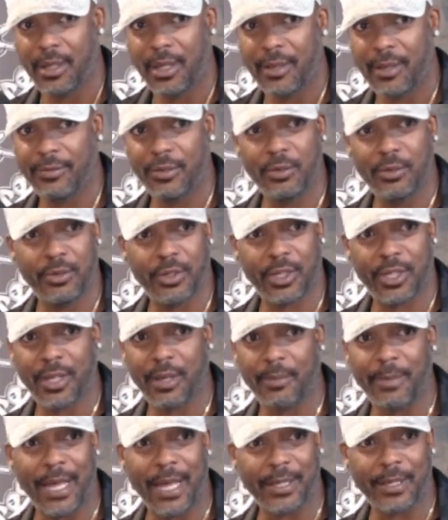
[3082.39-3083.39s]
If you
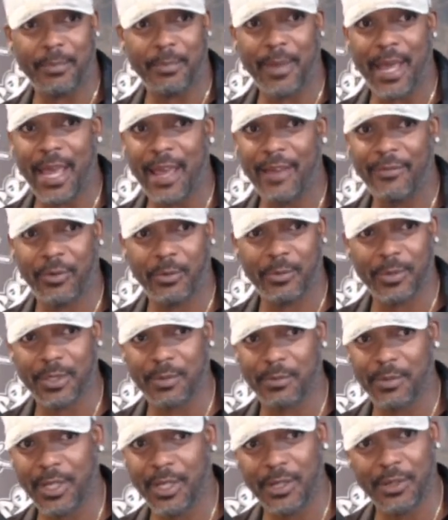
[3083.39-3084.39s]
come out the bathroom with
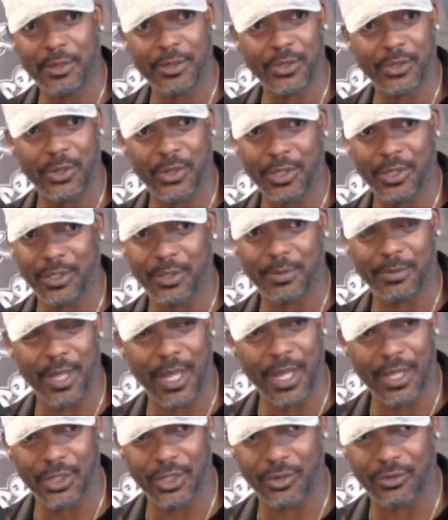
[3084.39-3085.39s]
some heels on and some
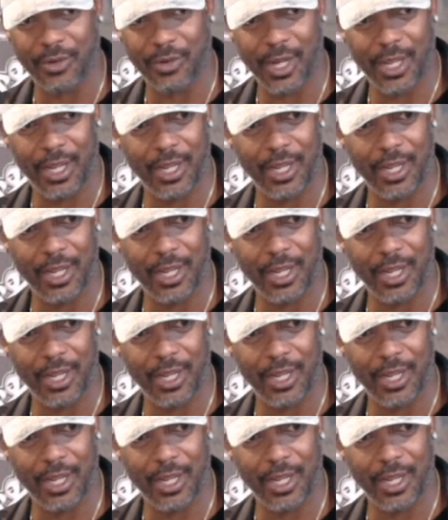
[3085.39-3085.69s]
lingerie